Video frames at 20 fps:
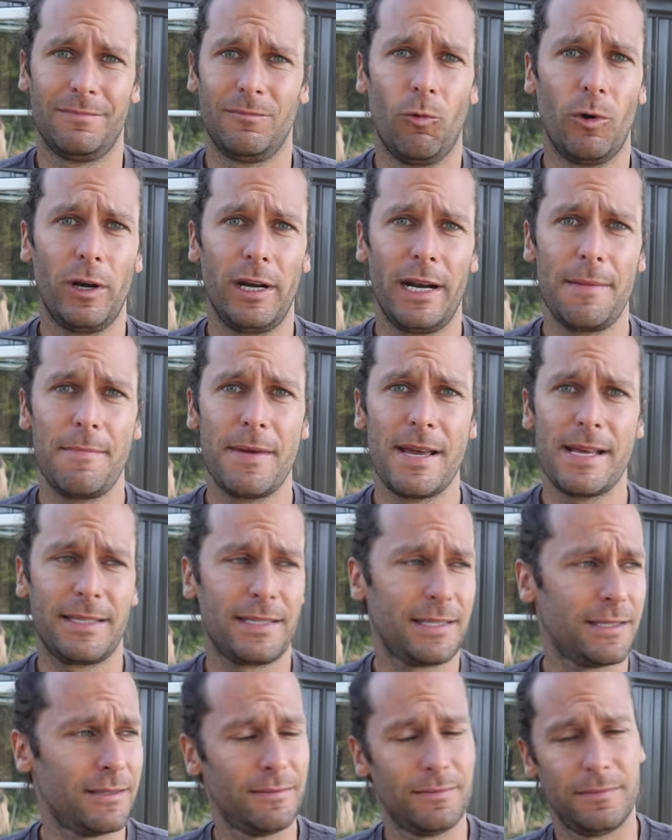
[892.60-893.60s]
What did I
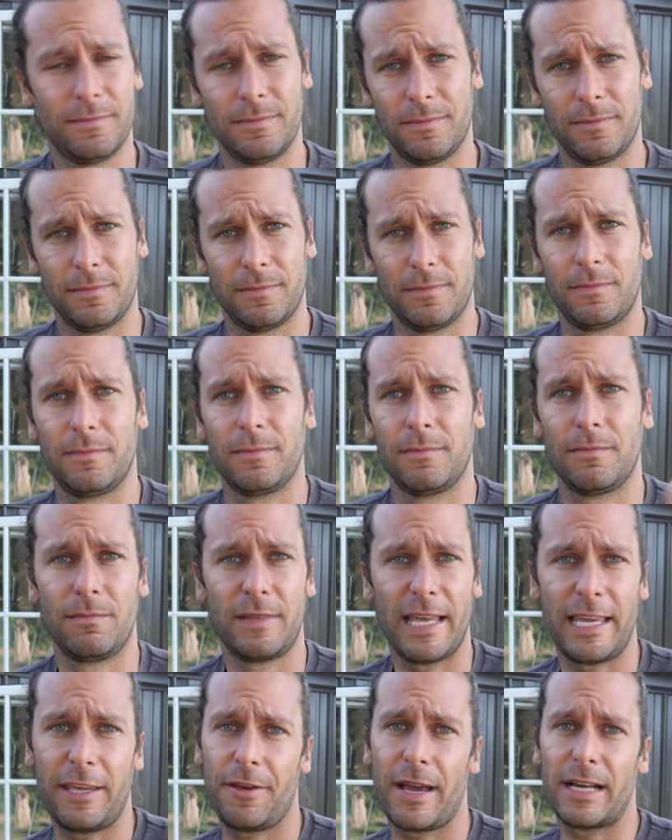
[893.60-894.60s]
miss?
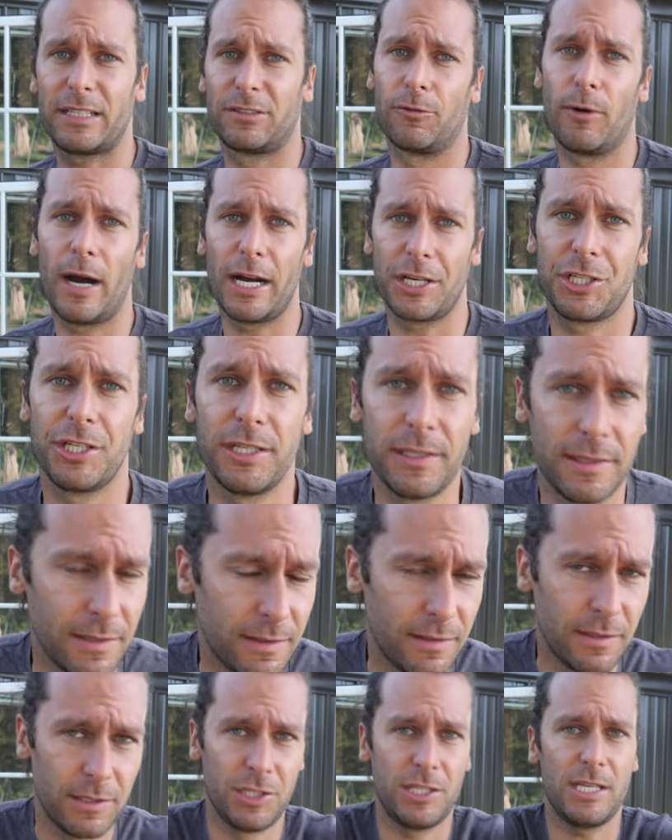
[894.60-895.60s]
Thank you guys for watching.
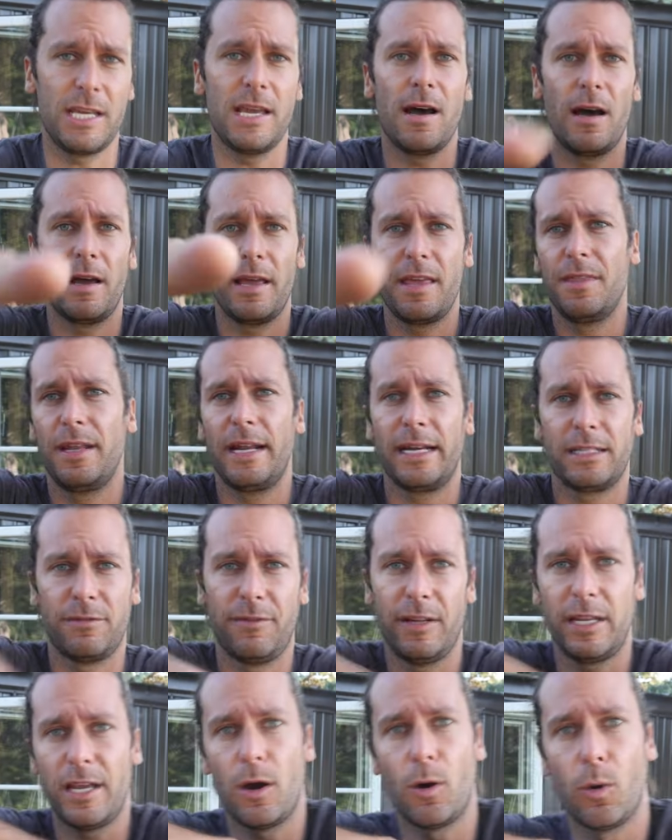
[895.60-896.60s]
See ya in the next
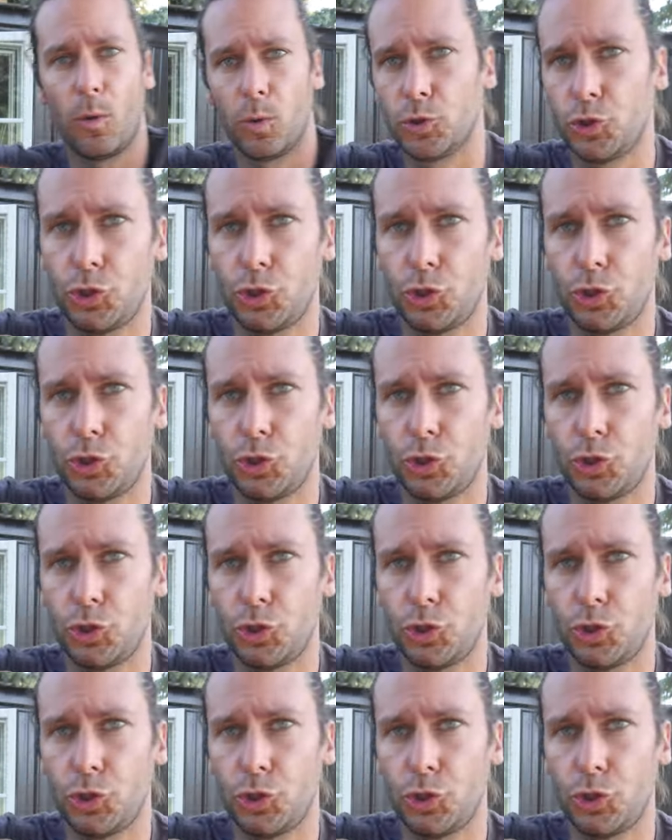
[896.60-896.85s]
video.